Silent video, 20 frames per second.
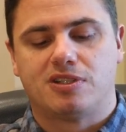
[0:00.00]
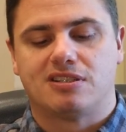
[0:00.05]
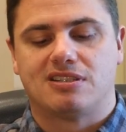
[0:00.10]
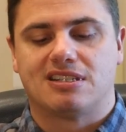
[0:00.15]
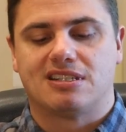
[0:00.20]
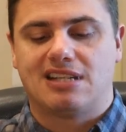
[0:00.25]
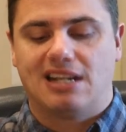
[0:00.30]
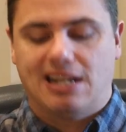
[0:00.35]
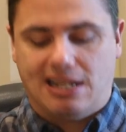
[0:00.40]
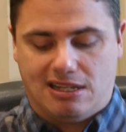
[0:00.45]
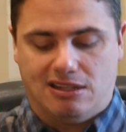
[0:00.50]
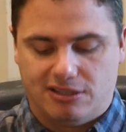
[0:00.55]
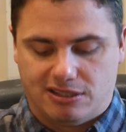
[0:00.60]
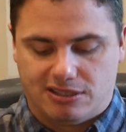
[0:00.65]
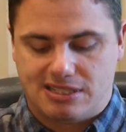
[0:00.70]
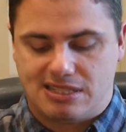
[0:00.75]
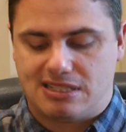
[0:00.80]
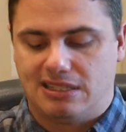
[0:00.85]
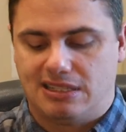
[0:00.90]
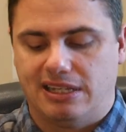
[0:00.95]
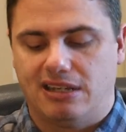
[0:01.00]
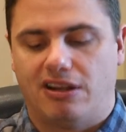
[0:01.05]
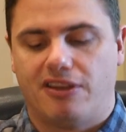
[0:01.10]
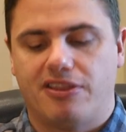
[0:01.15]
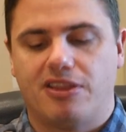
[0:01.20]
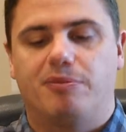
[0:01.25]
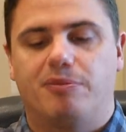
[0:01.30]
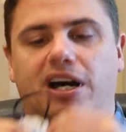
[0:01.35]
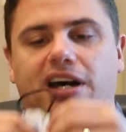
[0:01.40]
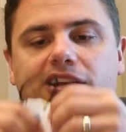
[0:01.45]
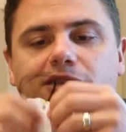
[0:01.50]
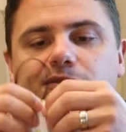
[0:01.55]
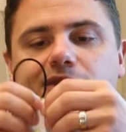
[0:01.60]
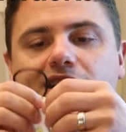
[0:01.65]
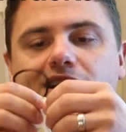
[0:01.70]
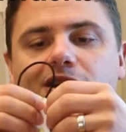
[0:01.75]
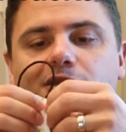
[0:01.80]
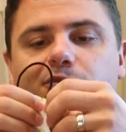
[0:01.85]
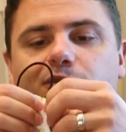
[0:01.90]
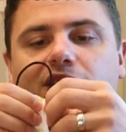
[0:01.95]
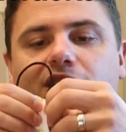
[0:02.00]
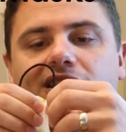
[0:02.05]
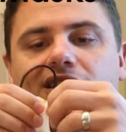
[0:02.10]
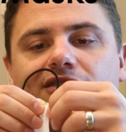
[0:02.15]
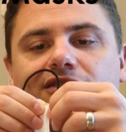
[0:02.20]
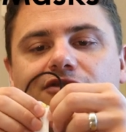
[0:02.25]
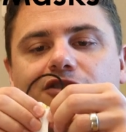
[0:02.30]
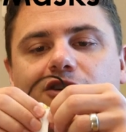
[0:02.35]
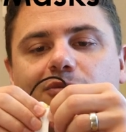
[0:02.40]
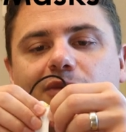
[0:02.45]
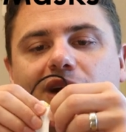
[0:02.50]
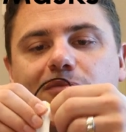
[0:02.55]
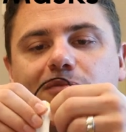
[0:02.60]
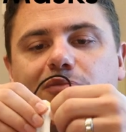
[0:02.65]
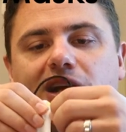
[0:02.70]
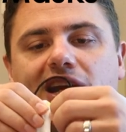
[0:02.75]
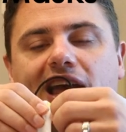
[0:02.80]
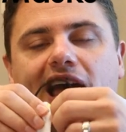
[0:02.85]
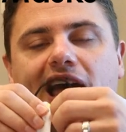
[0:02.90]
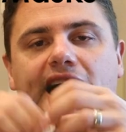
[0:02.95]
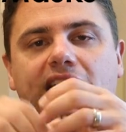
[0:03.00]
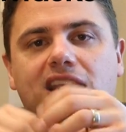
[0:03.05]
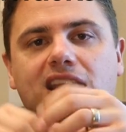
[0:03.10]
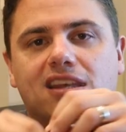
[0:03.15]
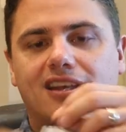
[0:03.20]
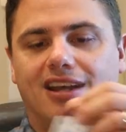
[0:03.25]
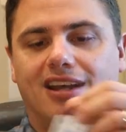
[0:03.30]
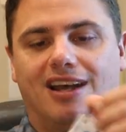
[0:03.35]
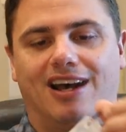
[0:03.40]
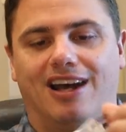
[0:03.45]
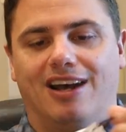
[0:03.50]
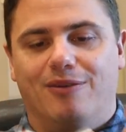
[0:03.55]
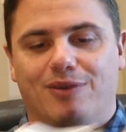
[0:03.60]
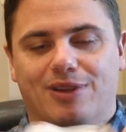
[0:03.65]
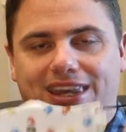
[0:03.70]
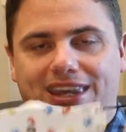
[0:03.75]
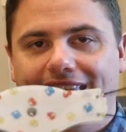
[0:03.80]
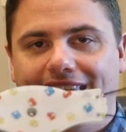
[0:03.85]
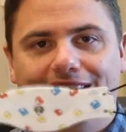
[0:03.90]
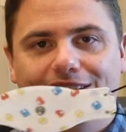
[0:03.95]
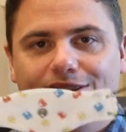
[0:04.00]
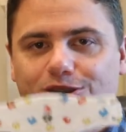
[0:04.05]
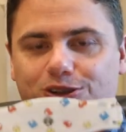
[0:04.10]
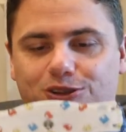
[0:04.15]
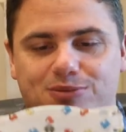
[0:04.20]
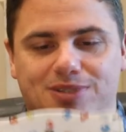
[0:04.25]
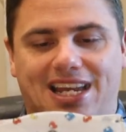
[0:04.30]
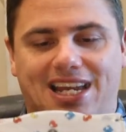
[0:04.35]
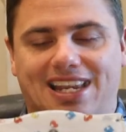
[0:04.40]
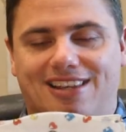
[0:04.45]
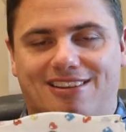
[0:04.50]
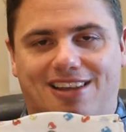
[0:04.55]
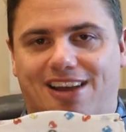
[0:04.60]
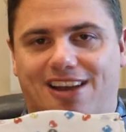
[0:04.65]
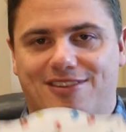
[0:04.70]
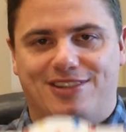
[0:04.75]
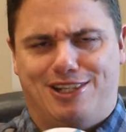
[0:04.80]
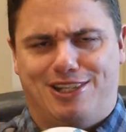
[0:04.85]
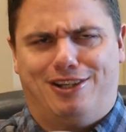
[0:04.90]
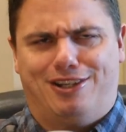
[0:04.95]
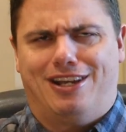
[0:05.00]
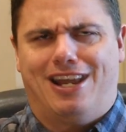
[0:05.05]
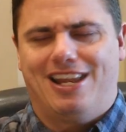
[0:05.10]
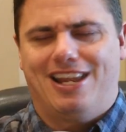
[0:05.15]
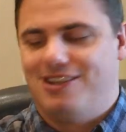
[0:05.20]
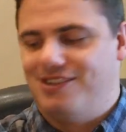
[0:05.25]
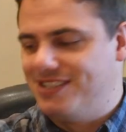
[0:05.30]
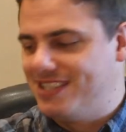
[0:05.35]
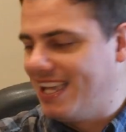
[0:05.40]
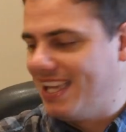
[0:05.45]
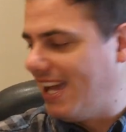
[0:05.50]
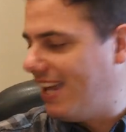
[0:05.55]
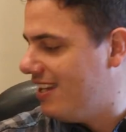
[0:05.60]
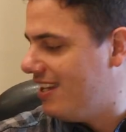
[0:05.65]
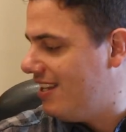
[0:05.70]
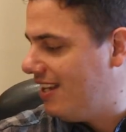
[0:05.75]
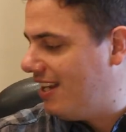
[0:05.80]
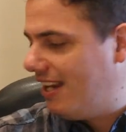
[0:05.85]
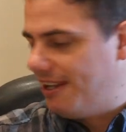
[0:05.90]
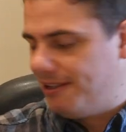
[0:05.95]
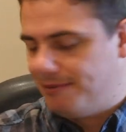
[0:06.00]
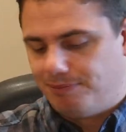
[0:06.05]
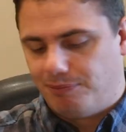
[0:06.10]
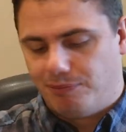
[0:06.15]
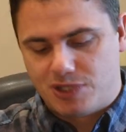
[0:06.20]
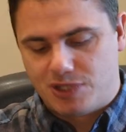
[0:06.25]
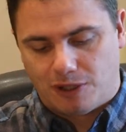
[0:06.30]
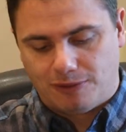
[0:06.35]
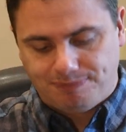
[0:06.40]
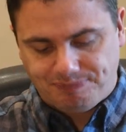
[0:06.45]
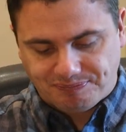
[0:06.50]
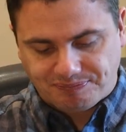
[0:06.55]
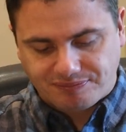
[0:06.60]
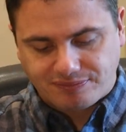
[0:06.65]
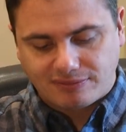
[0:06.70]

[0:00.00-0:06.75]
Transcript: There's a tiny little slit on the bottom, but for my big head uh, with kid ear loops, I obviously could not use that. Um, so